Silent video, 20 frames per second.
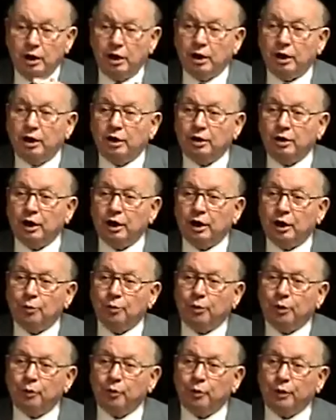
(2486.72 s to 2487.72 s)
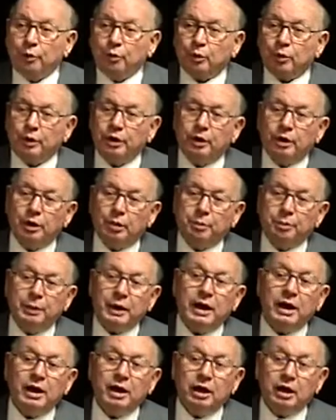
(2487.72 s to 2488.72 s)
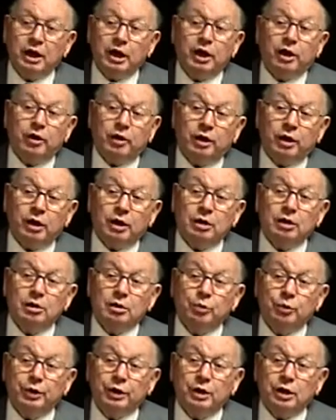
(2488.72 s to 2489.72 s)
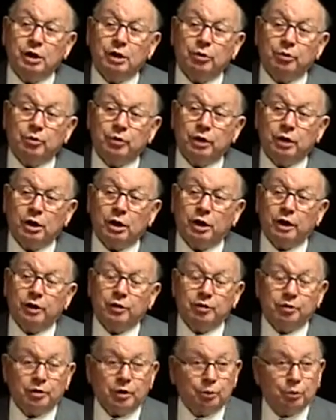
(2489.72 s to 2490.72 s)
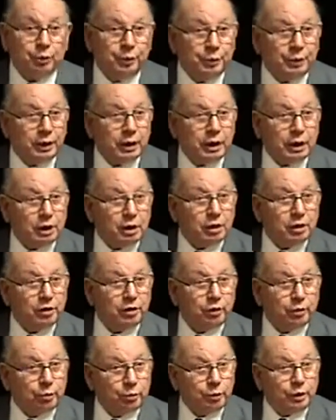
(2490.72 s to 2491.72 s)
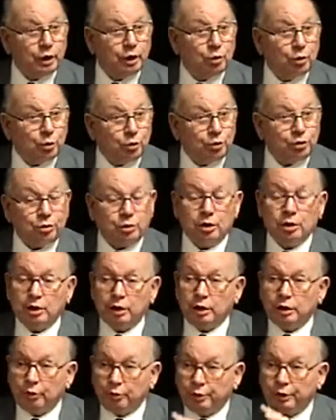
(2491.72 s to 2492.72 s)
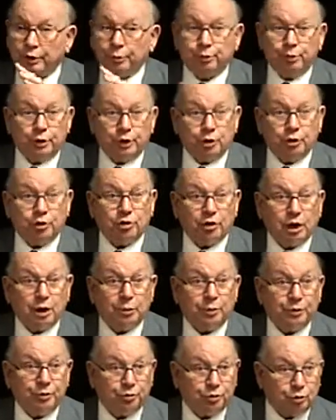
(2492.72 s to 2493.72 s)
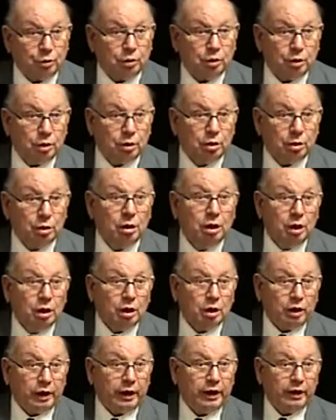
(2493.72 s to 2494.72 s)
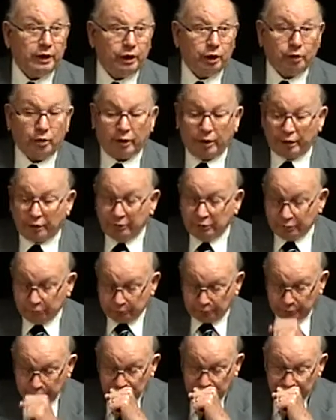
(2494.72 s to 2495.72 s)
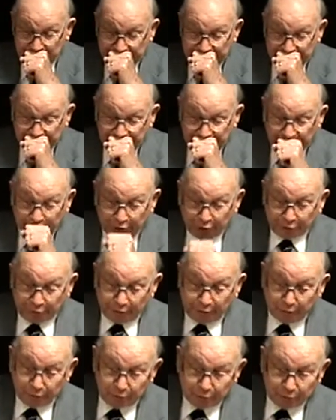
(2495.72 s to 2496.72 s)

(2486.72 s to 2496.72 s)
But we were in a bay area. We didn't realize that when we got into the real ocean, it would get pretty choppy for a little landing craft. Excuse me.